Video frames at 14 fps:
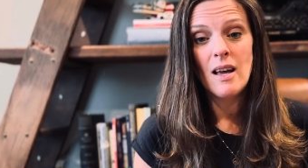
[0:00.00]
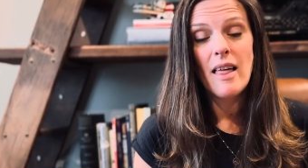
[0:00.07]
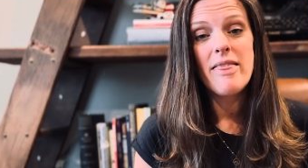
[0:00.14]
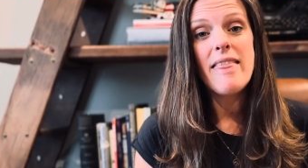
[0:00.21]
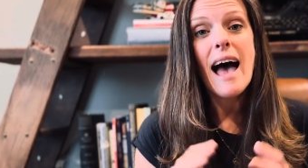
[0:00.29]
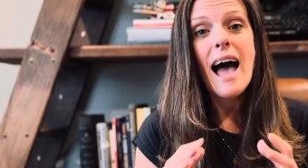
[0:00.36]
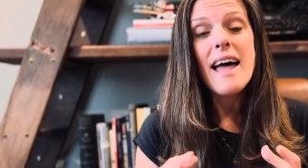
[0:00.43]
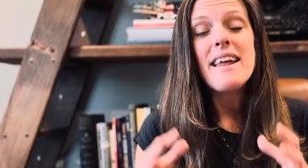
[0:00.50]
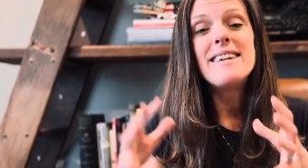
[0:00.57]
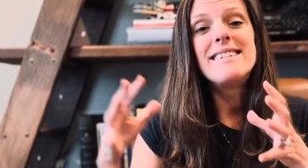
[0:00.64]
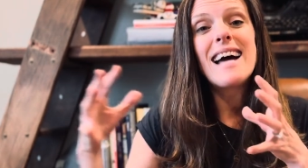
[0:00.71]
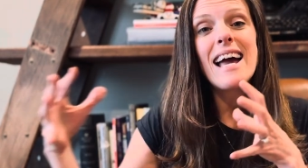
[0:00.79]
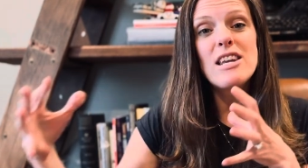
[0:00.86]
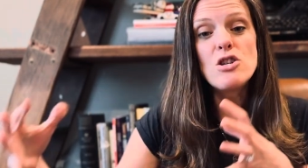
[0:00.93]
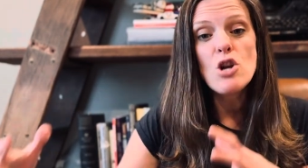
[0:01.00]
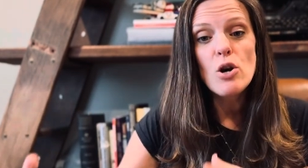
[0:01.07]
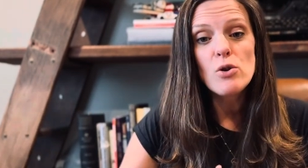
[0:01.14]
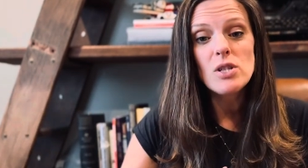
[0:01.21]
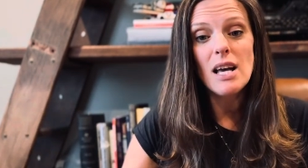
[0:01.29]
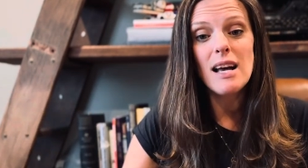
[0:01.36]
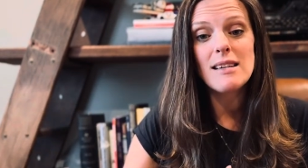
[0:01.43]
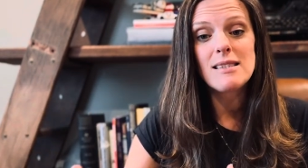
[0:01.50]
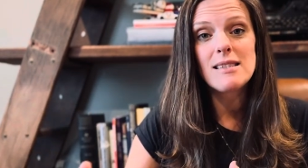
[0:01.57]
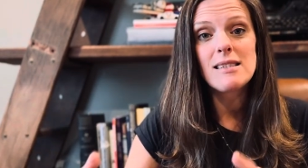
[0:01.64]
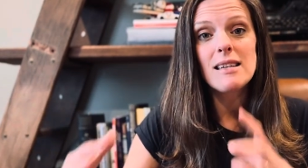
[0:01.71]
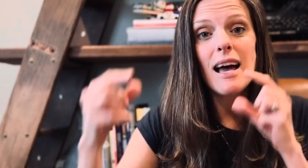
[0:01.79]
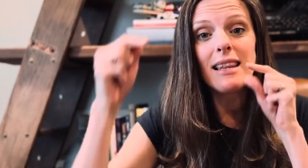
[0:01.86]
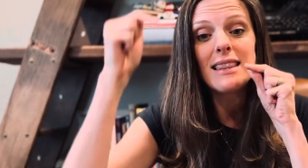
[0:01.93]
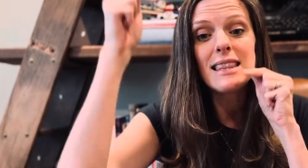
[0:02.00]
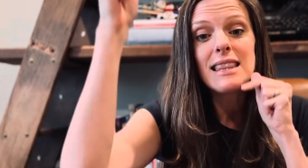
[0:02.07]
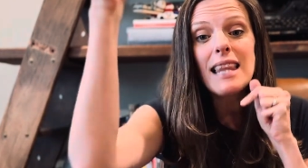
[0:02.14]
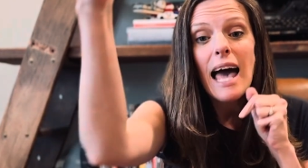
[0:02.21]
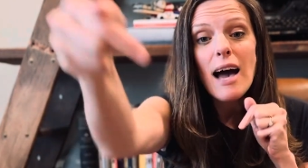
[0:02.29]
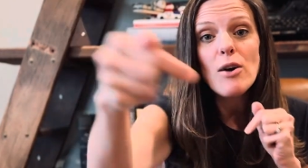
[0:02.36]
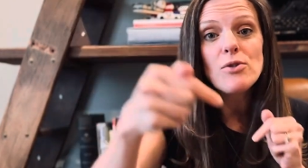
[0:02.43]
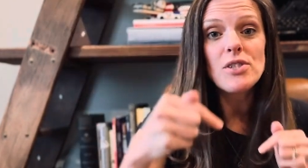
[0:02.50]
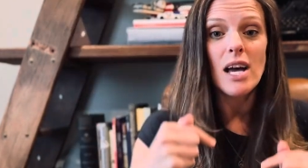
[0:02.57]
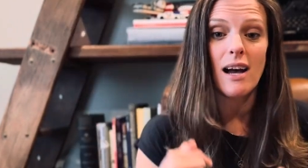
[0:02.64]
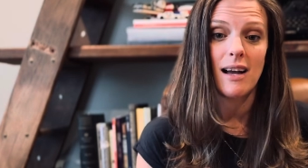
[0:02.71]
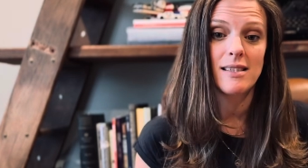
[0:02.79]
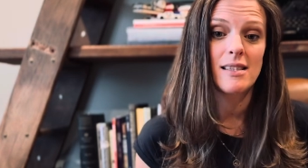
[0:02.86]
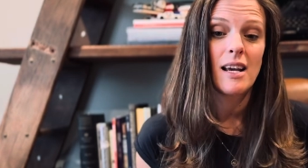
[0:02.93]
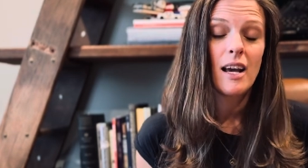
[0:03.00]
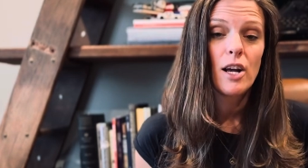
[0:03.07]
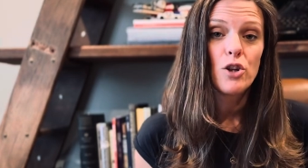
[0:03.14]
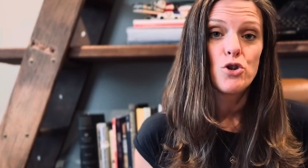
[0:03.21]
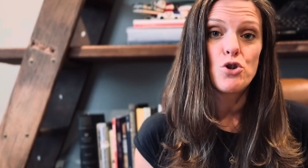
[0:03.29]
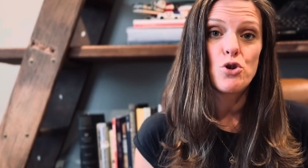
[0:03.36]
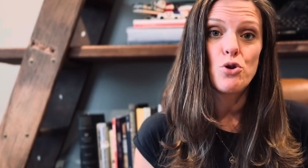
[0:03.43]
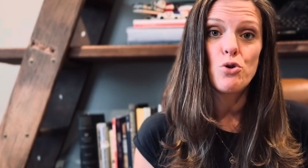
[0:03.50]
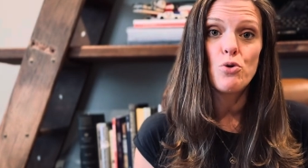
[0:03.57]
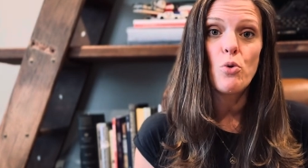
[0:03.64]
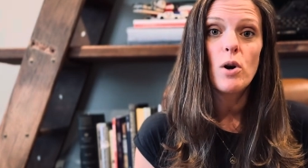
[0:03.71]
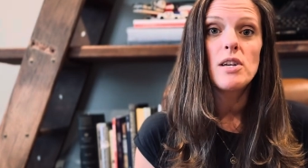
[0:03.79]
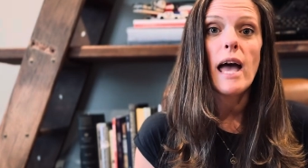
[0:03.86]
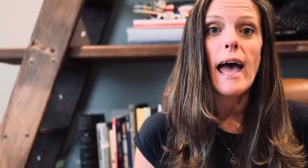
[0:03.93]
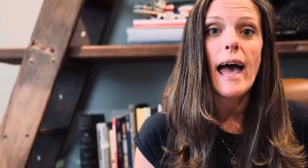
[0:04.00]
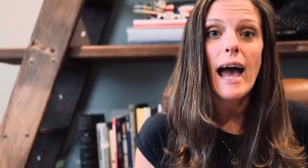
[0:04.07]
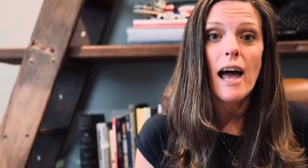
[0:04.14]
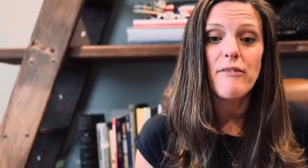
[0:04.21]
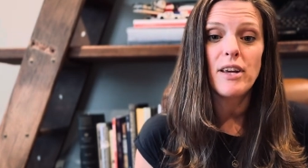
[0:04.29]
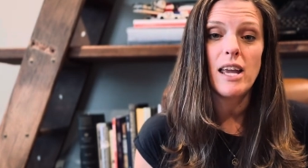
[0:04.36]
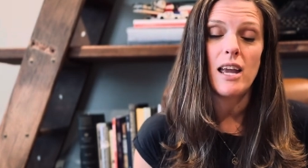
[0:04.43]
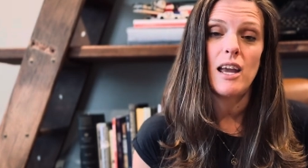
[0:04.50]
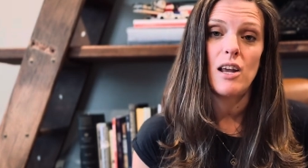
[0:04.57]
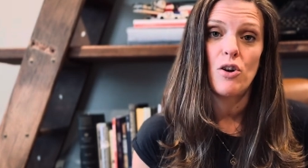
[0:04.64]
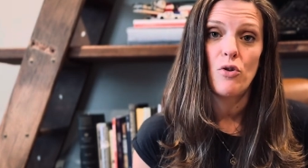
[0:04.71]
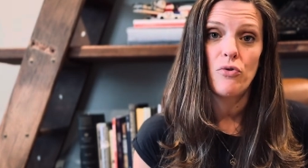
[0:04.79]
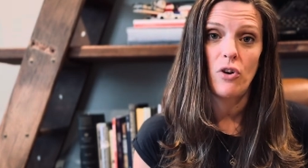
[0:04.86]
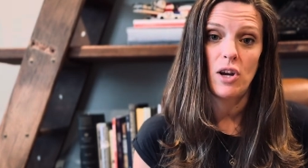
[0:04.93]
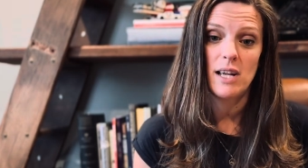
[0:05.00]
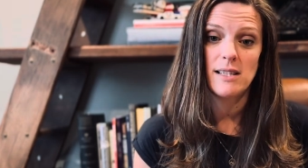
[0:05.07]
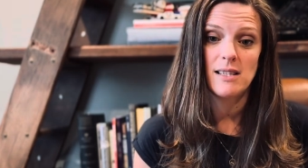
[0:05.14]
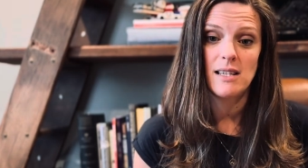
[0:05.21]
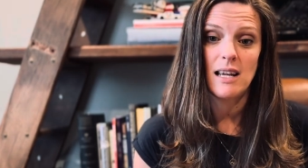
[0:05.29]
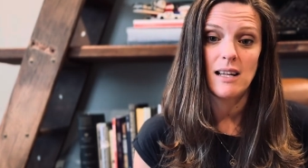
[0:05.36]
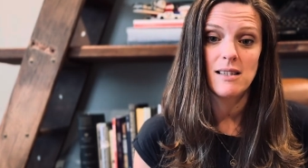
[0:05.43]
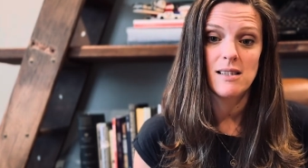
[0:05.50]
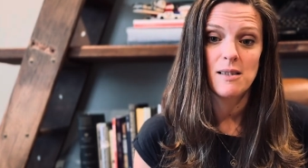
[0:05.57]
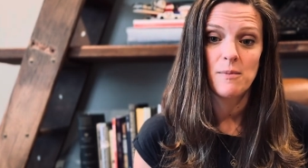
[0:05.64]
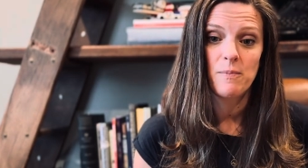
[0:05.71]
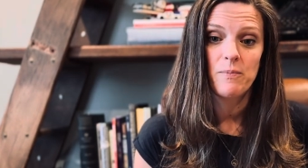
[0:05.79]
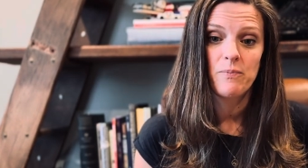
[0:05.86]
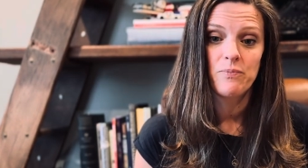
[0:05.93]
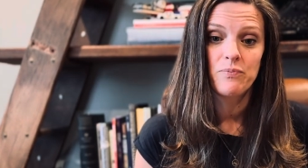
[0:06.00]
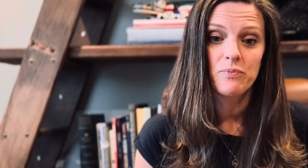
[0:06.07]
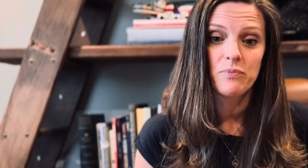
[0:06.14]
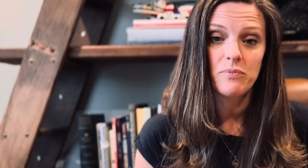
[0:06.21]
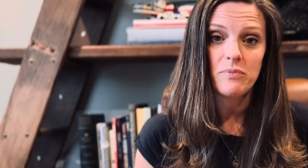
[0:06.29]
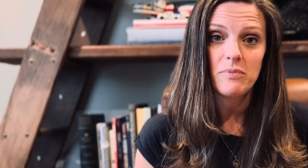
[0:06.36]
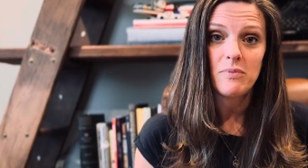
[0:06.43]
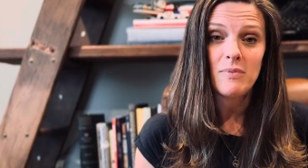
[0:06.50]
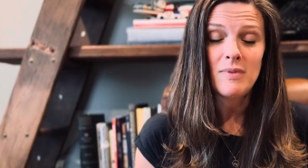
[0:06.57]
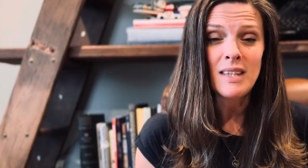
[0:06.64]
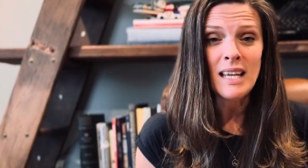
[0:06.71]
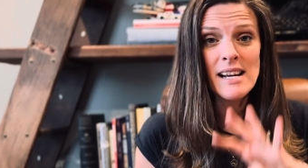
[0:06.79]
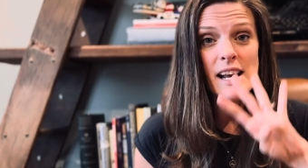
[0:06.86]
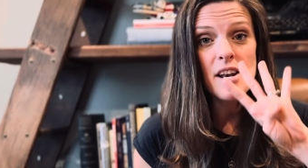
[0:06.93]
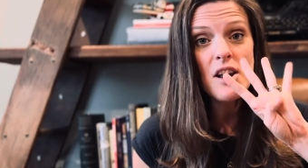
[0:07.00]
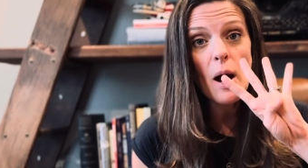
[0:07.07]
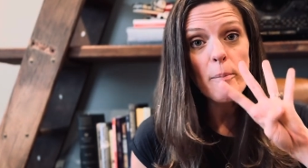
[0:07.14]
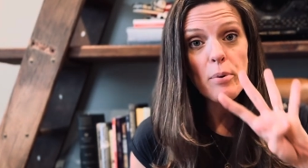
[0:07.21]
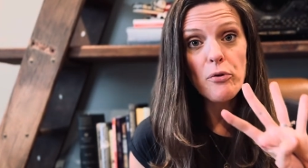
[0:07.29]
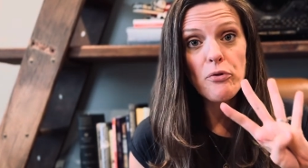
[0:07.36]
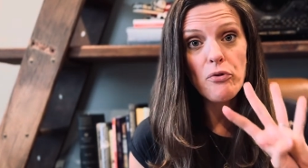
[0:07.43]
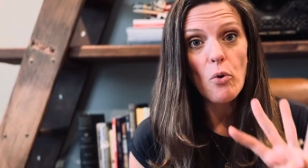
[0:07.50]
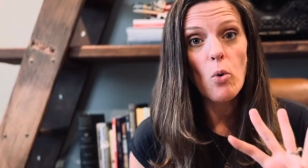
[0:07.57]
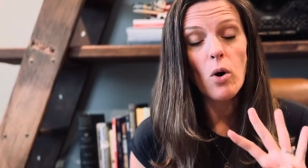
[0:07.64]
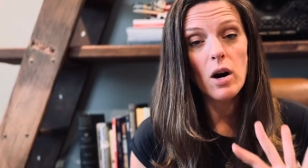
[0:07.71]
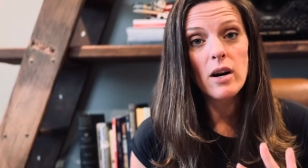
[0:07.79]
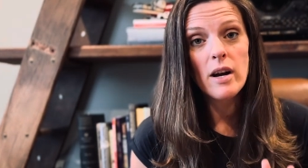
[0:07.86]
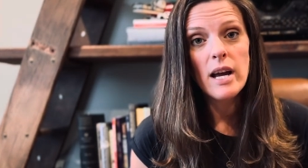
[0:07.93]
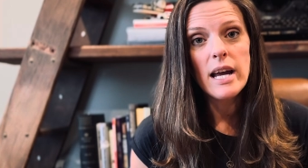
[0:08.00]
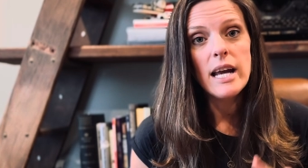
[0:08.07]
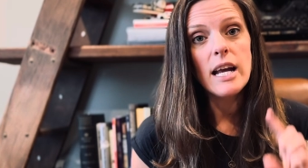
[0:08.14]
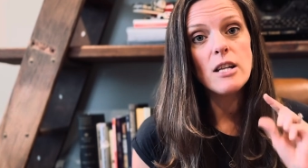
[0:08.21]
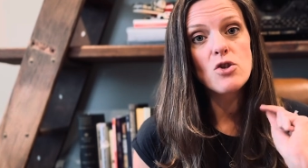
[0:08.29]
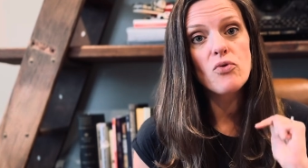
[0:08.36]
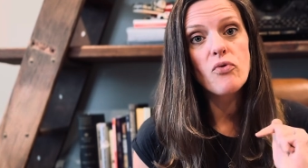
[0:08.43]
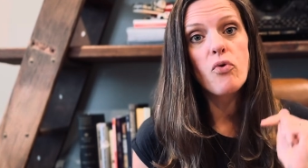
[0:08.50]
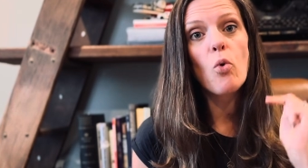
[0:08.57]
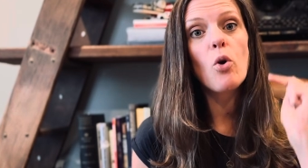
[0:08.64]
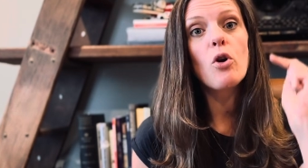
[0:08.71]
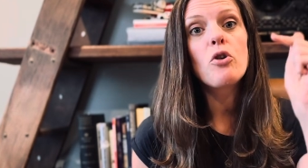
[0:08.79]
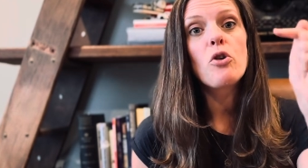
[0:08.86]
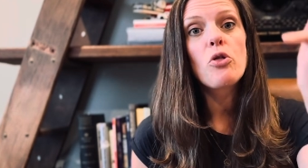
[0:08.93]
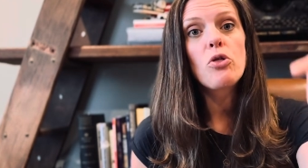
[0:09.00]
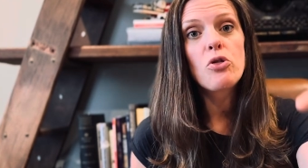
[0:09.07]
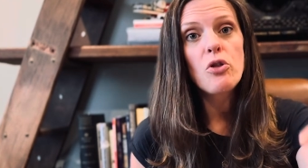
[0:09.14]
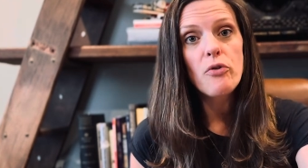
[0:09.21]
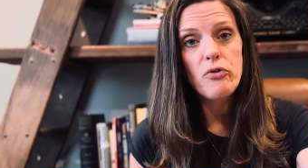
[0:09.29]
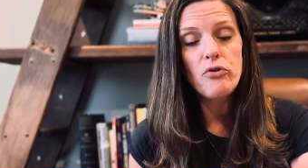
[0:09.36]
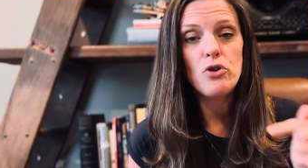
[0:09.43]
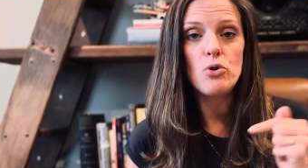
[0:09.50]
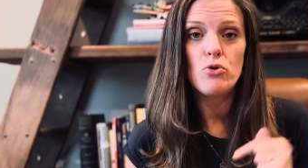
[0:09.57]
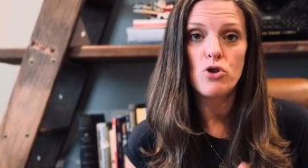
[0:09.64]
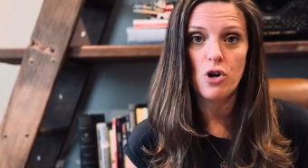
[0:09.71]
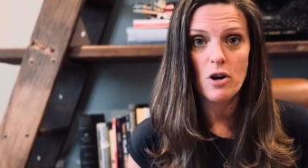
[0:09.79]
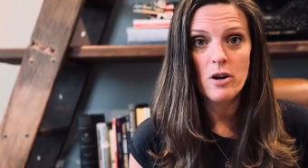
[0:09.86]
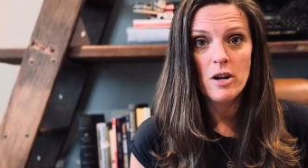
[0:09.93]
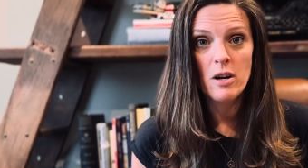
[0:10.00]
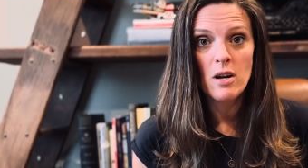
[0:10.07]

That diagnosis allows us to advocate for his needs. And number 4, it's for the future.